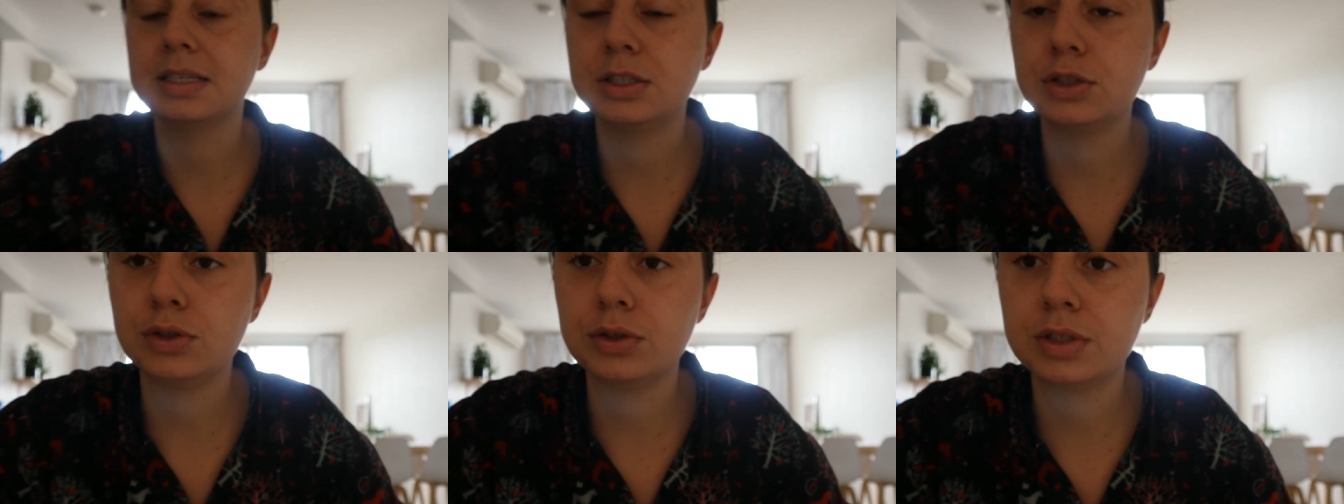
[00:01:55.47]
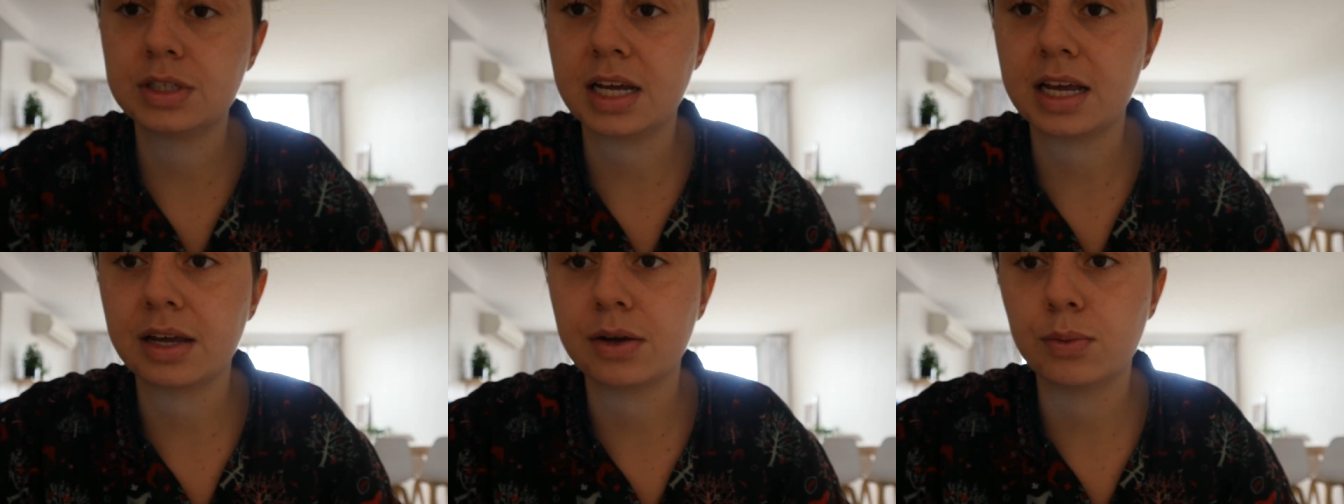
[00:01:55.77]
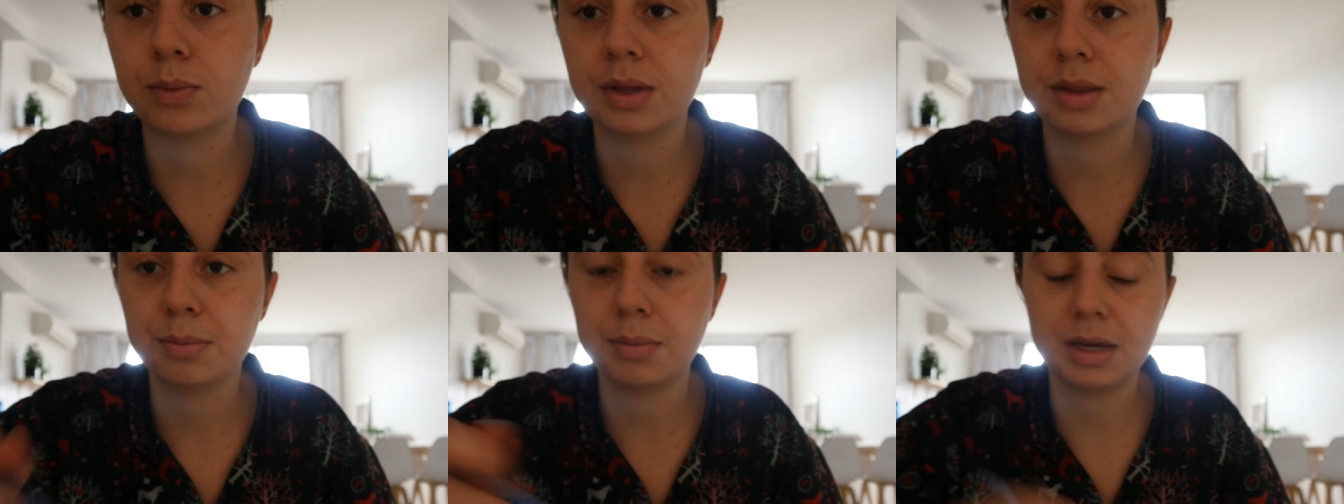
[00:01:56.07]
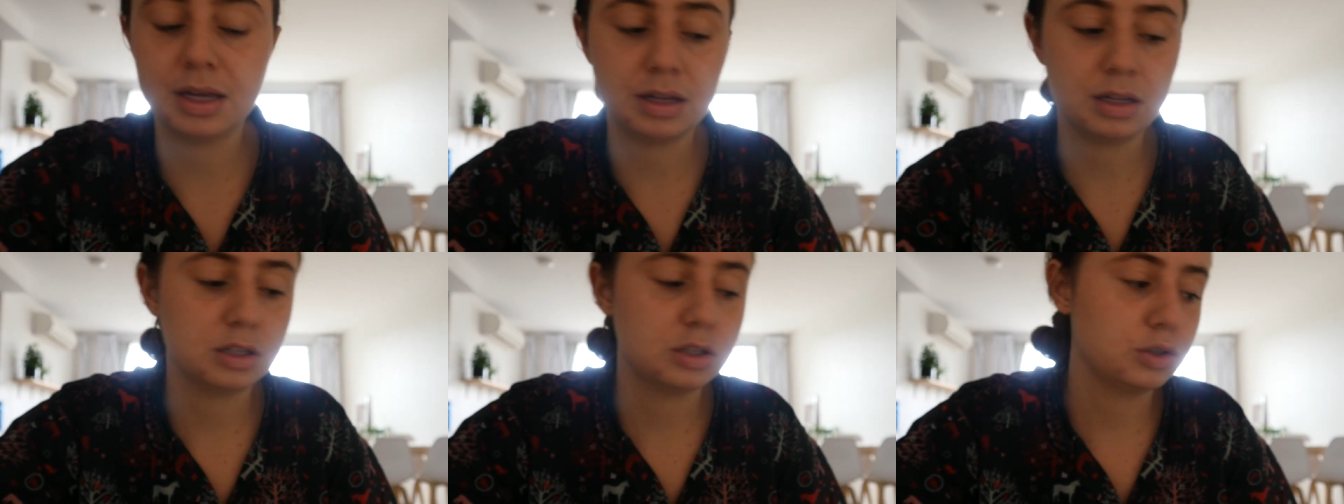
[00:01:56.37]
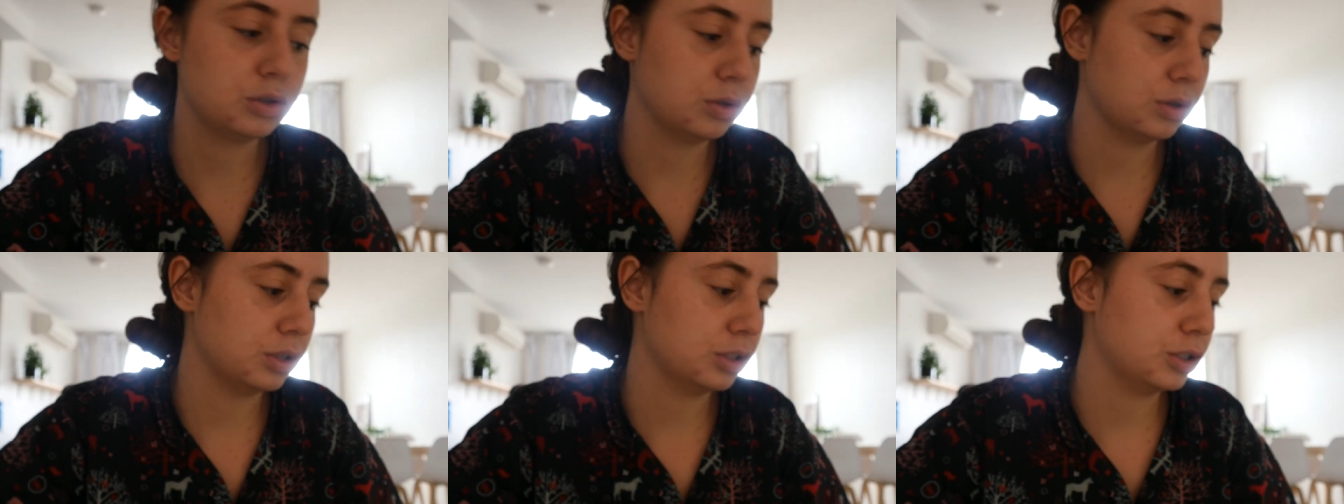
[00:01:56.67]
to take with me
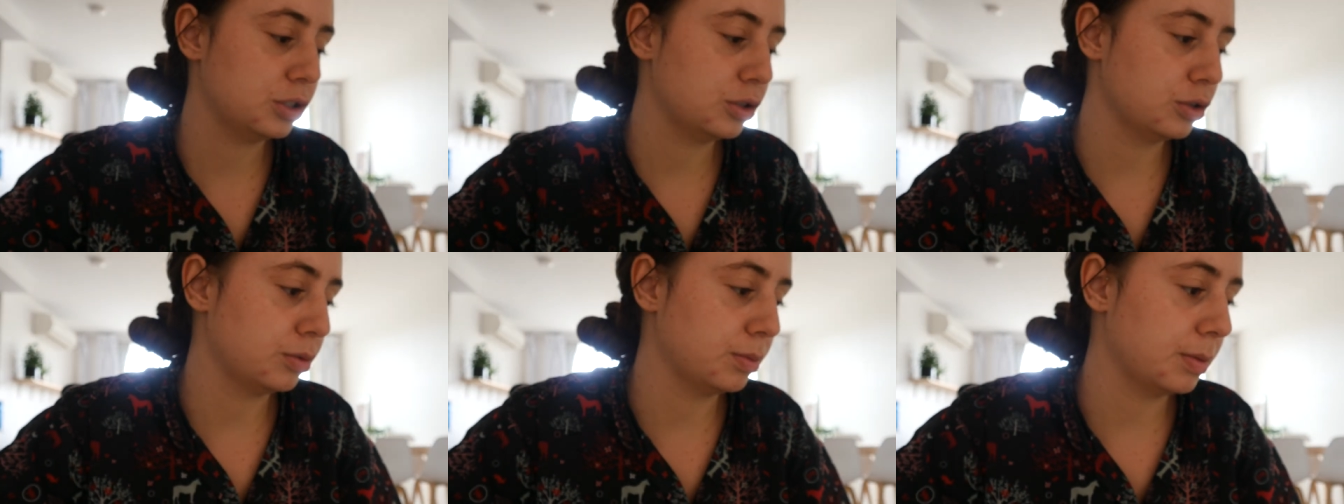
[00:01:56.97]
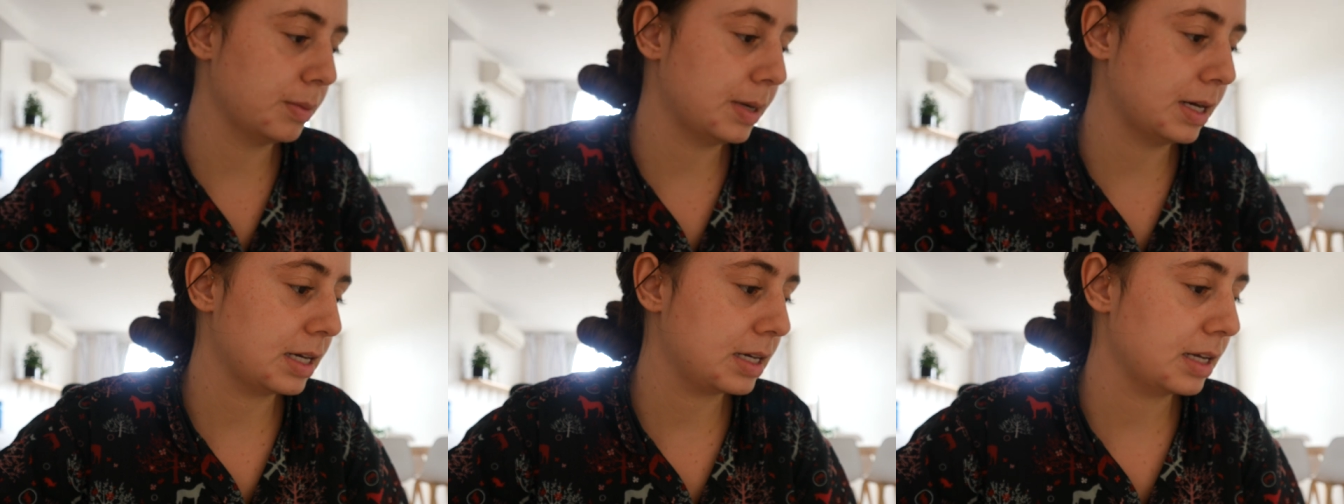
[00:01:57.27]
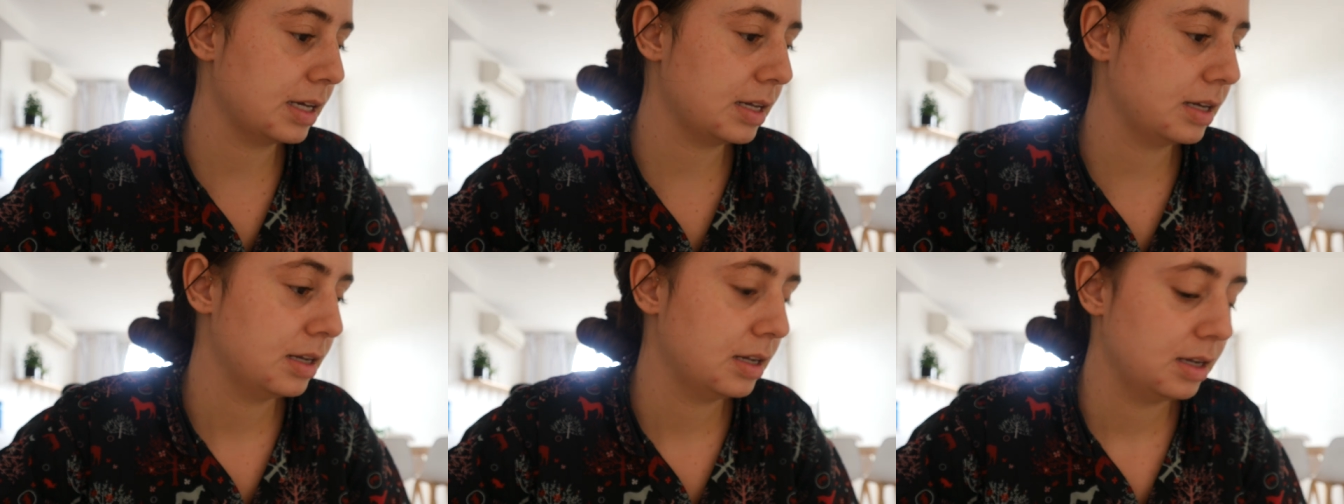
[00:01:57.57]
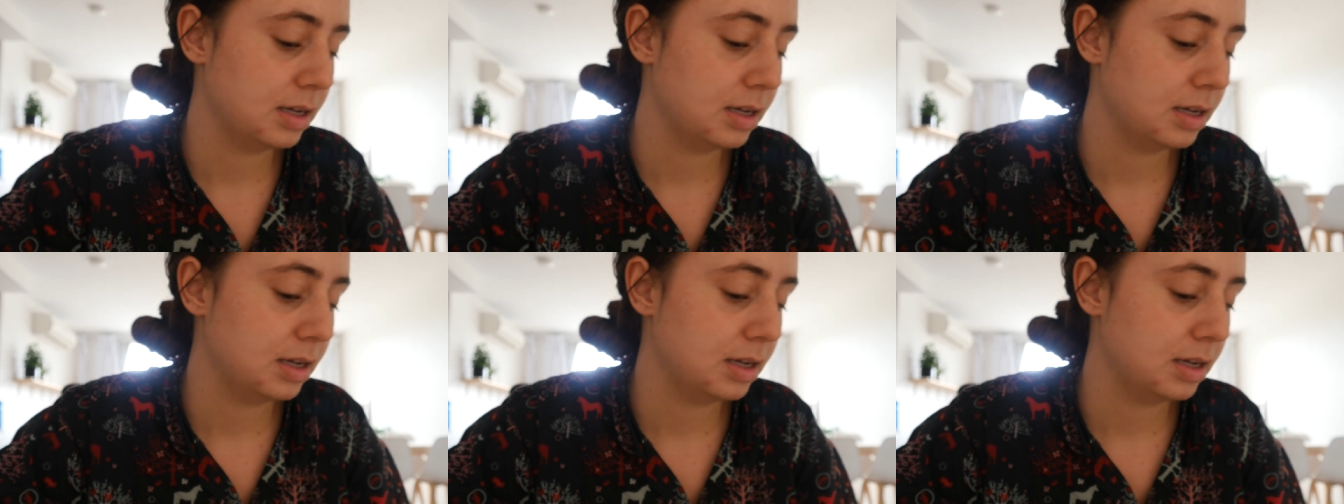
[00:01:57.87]
to the supermarket.